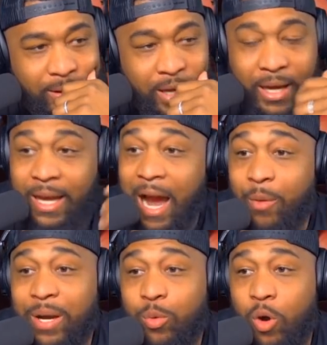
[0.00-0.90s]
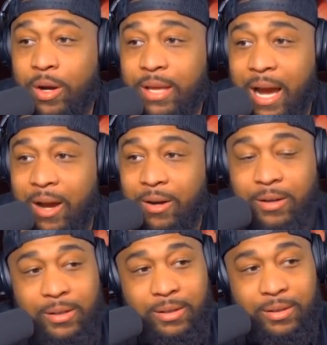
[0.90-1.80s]
He already wanted y'all.
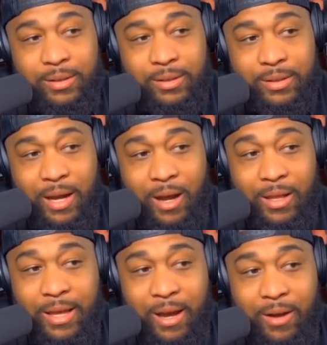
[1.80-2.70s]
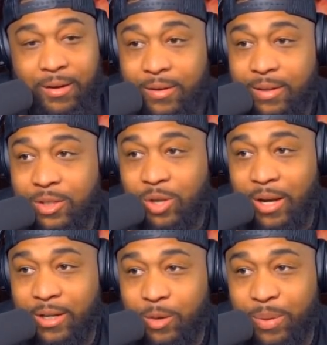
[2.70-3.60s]
All of y'all is trying
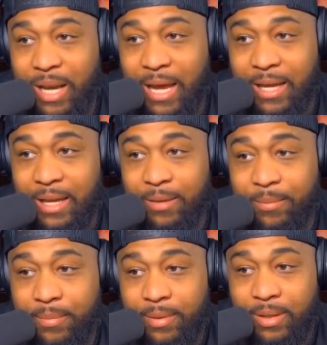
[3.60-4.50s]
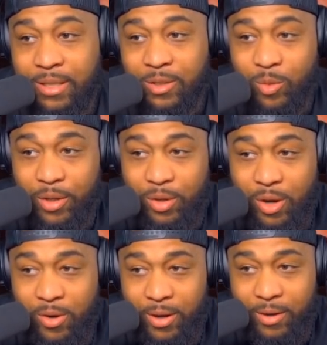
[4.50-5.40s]
to do be like him. This is where you
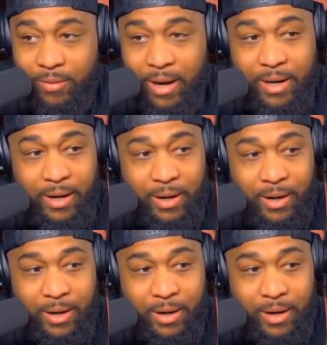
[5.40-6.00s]
going. Right here.